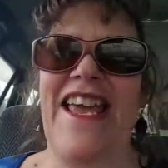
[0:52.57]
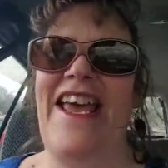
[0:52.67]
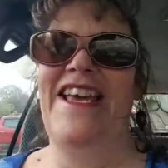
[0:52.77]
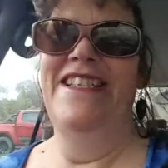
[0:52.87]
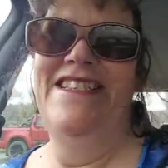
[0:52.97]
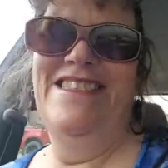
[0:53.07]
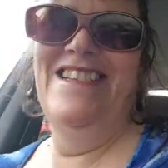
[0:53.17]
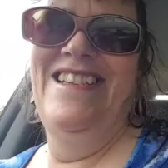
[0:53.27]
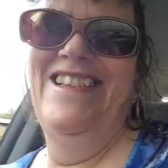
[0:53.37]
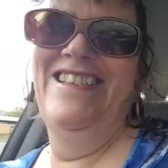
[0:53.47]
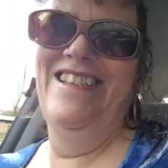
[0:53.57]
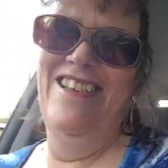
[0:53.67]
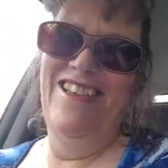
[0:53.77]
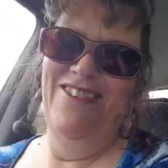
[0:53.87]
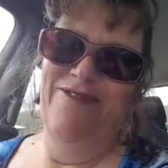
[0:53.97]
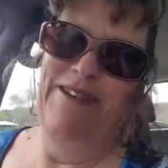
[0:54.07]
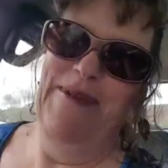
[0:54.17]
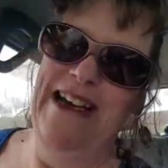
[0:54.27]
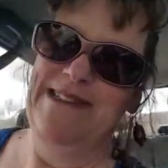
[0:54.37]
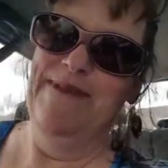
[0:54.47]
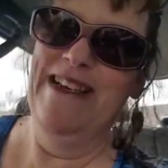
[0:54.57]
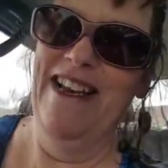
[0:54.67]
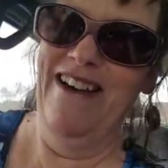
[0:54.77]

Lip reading: Cairns, where my husband and